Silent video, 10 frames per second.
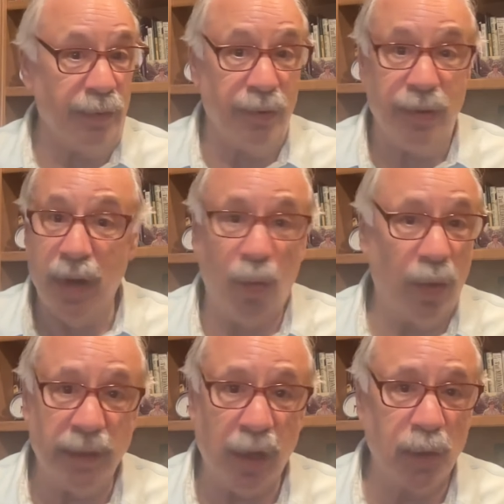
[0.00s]
No
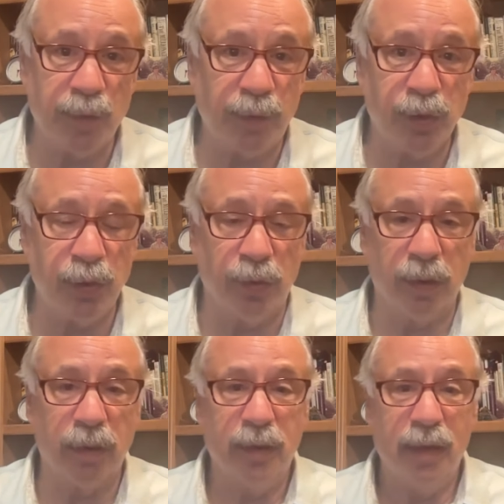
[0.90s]
one knows for
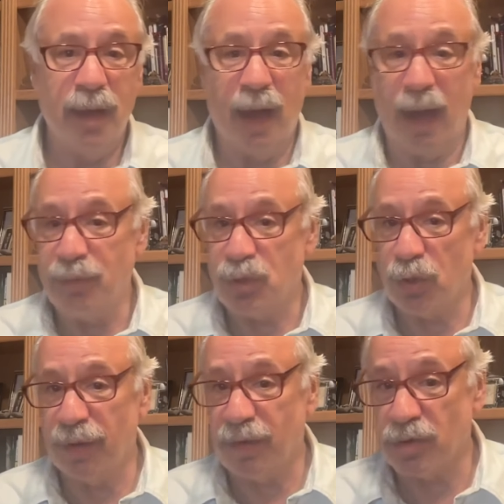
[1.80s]
sure. I'm
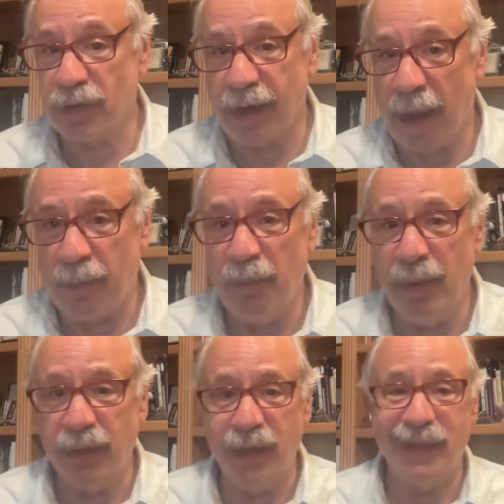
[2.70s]
sure there's a couple
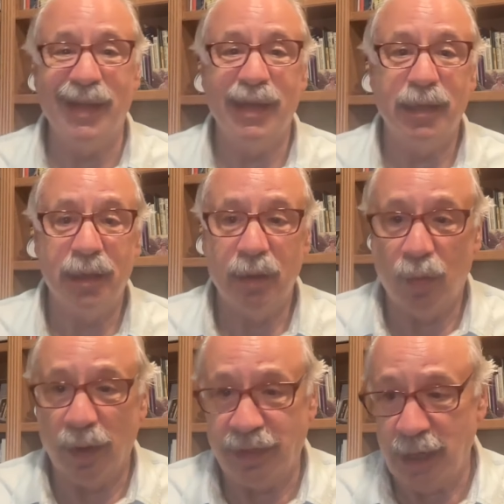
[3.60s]
million
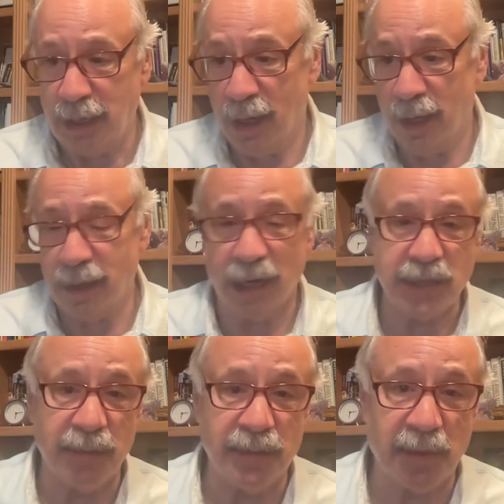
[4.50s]
what the
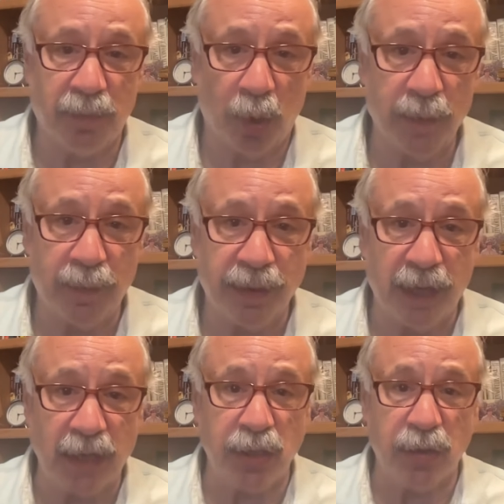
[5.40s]
Customs and Border
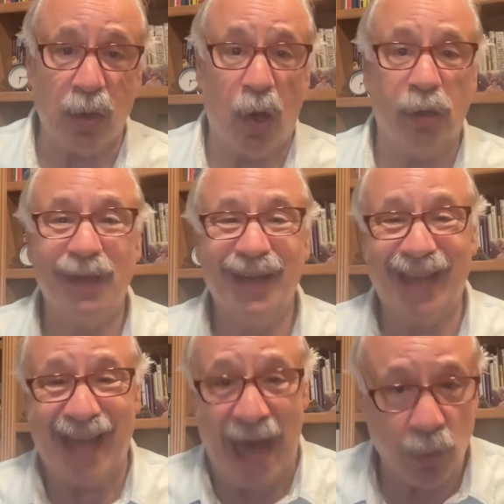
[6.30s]
Protection call
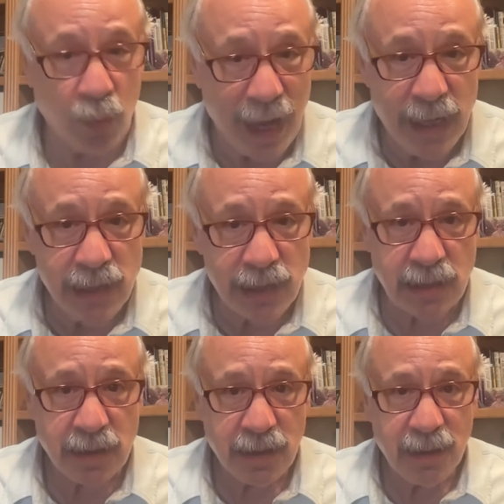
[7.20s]

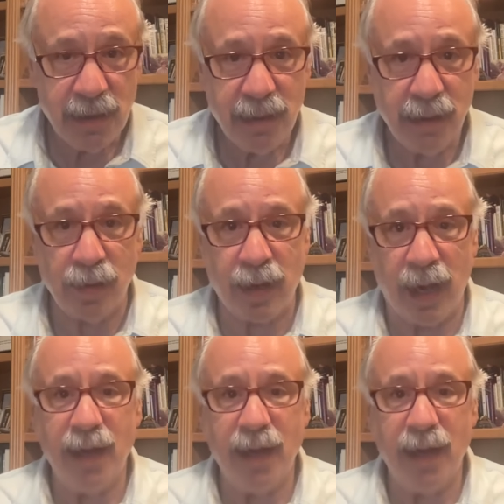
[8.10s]
gotaways. Okay.